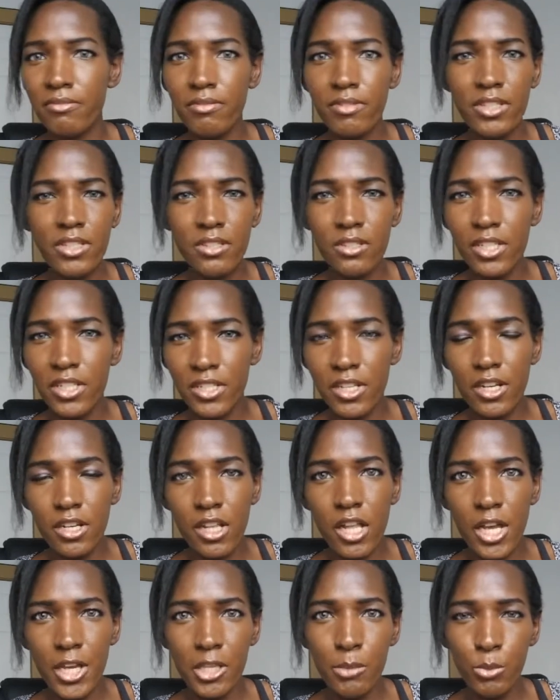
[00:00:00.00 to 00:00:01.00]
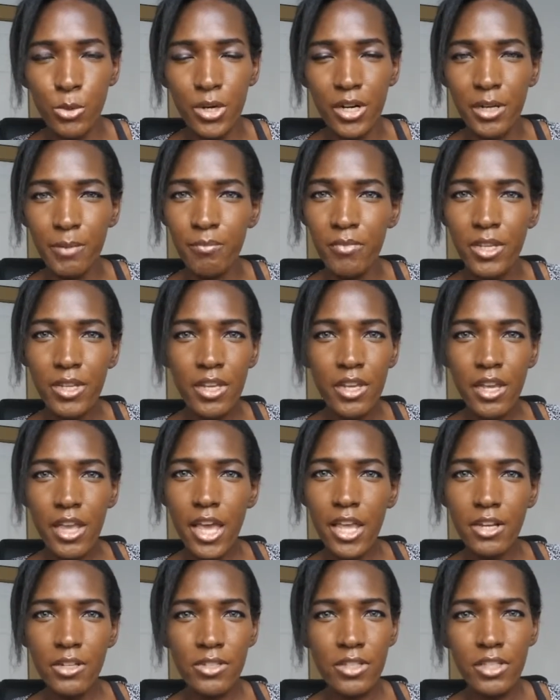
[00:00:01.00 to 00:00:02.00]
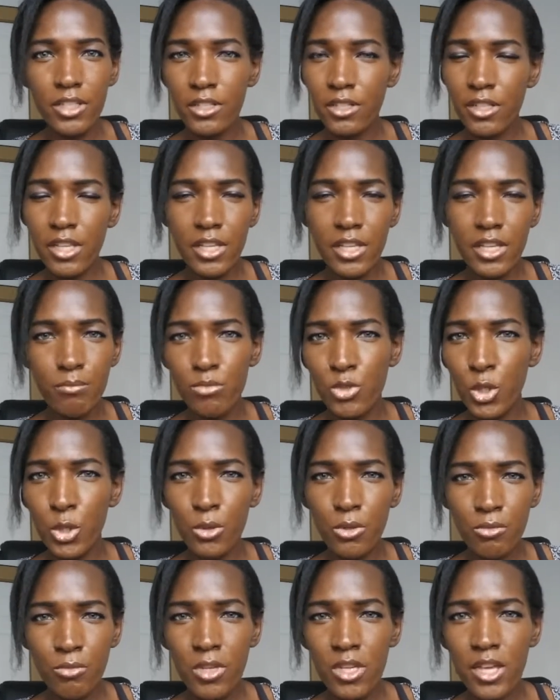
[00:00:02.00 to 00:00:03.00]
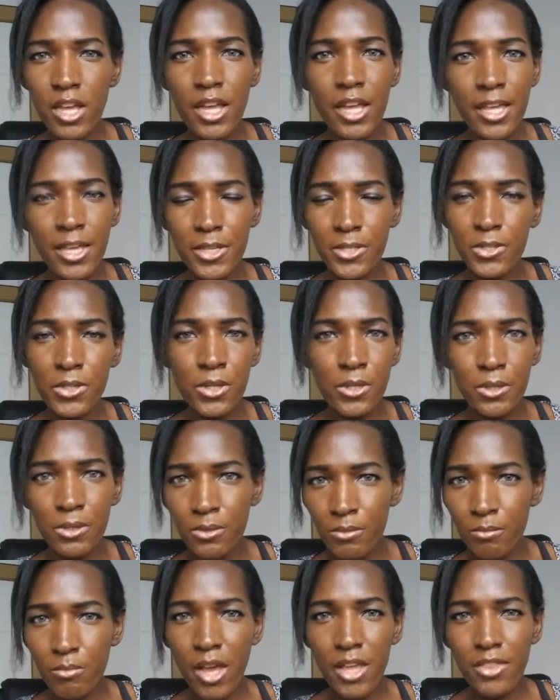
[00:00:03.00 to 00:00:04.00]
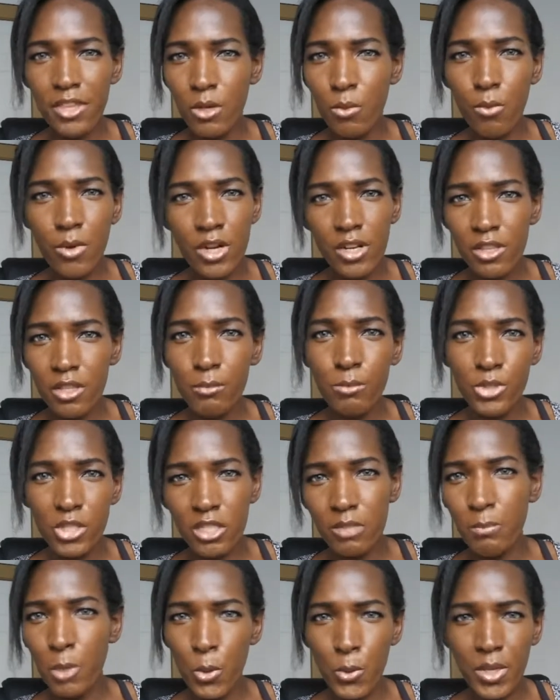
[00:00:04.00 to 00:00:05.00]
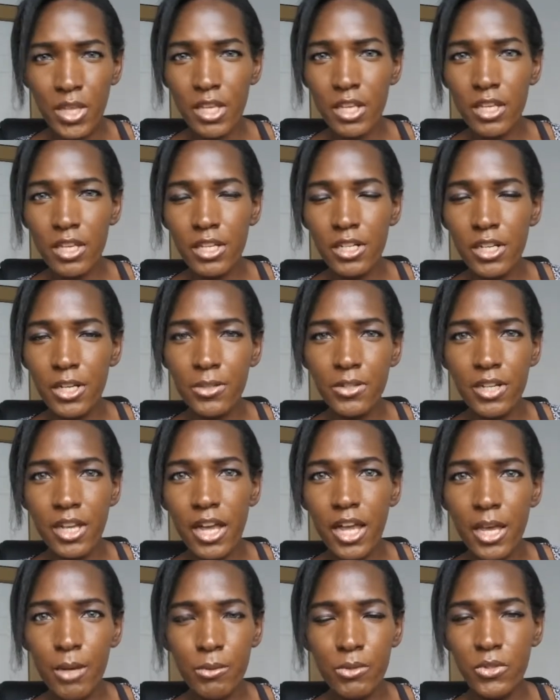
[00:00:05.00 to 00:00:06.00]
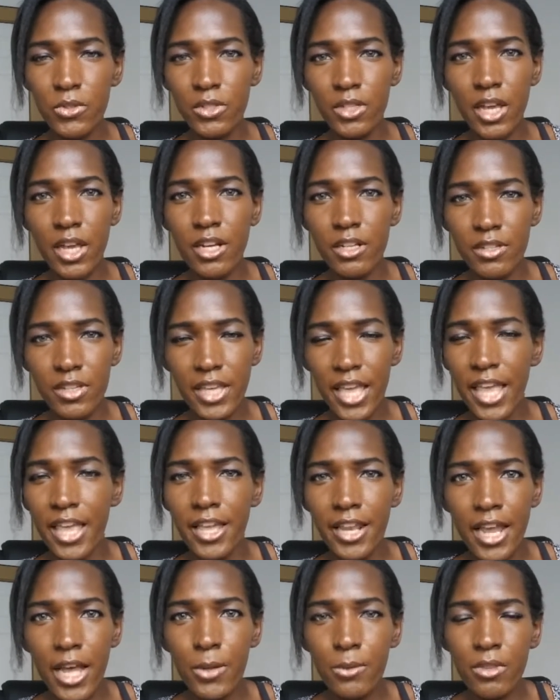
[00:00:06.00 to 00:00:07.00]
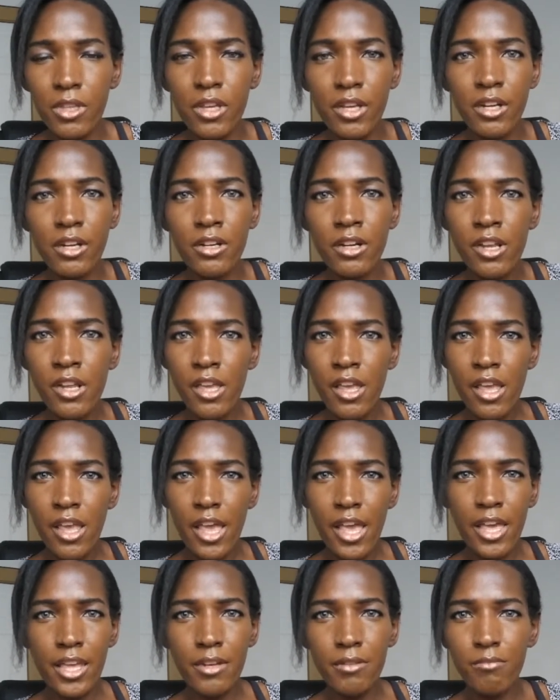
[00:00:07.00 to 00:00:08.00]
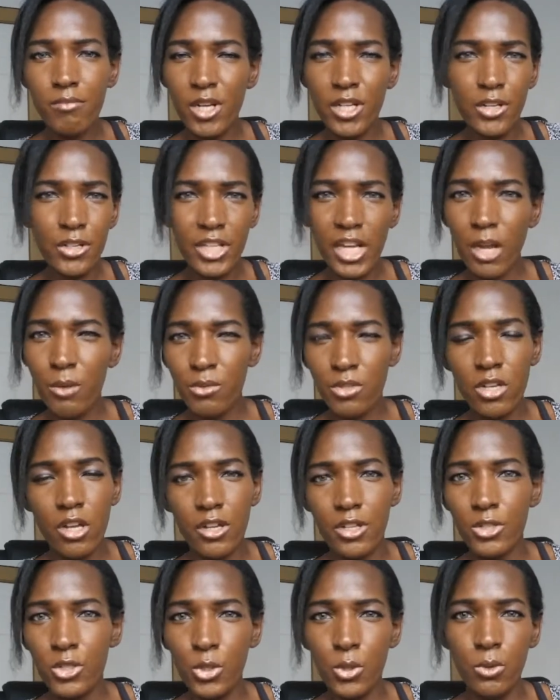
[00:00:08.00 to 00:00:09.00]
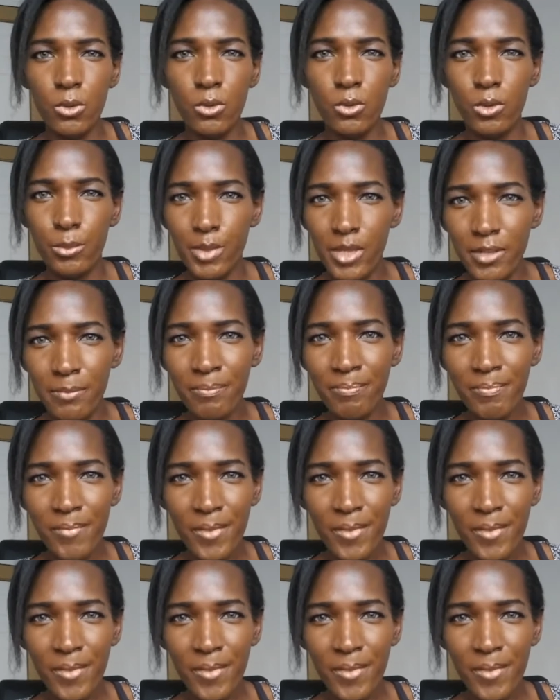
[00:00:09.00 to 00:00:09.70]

10 o'clock in the morning. And it's like 2 or 3 guys, I think one of them was smoking, another guy was just kind of like hanging out there, and another guy was talking to a woman.